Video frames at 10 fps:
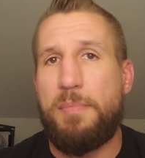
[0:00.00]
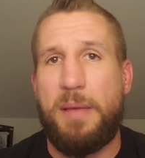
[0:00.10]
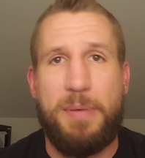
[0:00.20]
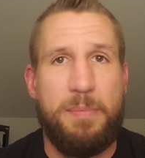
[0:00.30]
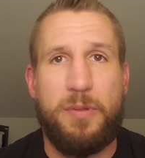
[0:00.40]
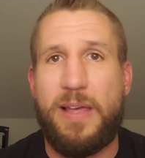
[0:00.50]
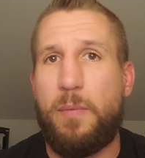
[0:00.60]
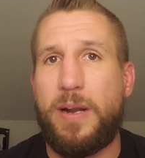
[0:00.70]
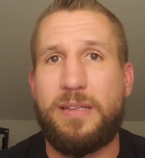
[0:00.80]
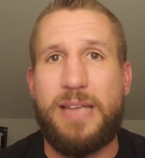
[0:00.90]
by people
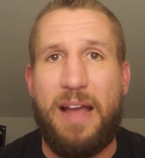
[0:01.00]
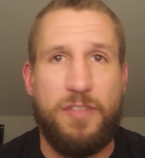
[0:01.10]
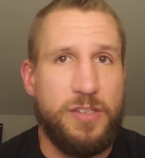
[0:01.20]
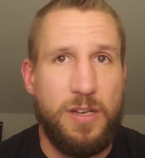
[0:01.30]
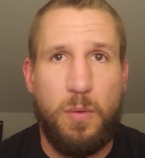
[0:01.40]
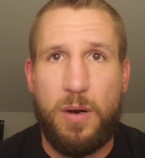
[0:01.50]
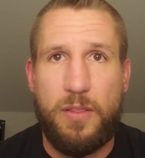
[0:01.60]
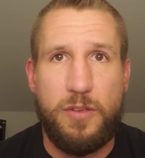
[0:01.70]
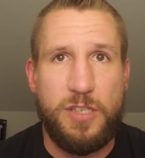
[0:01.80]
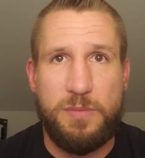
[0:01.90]
that went into every single
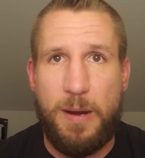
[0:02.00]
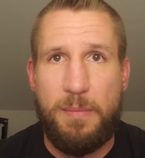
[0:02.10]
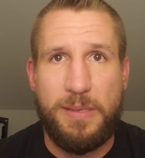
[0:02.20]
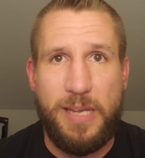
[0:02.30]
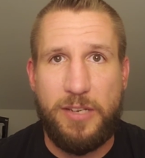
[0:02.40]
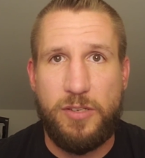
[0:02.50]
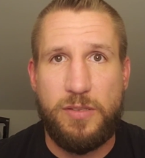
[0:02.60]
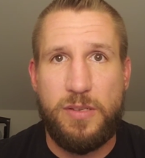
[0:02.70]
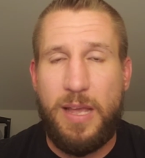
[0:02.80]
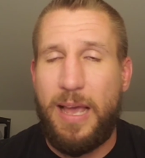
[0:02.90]
one of those
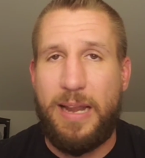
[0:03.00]
experimentations